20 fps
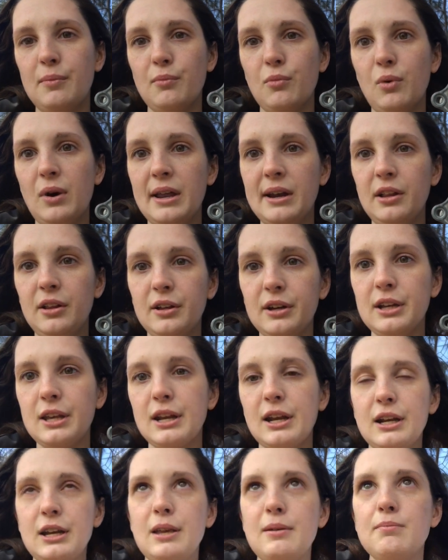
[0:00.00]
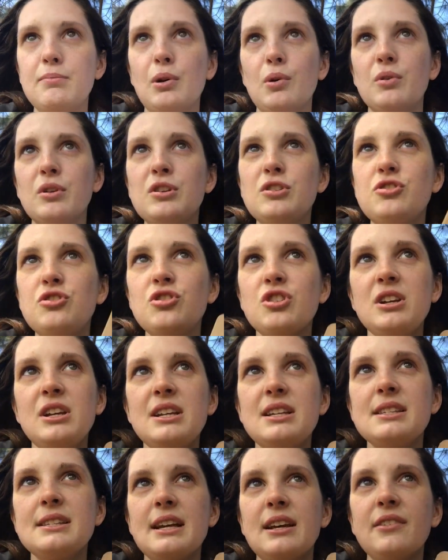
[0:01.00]
want to look at any bonus
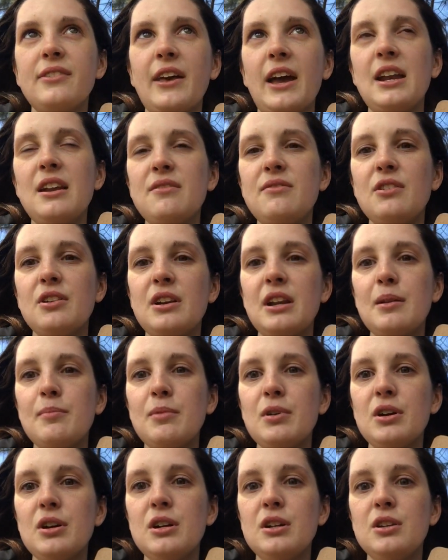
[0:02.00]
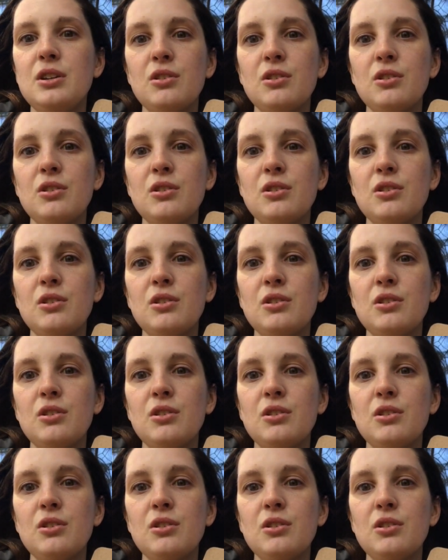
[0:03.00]
trees outside of your neighborhood,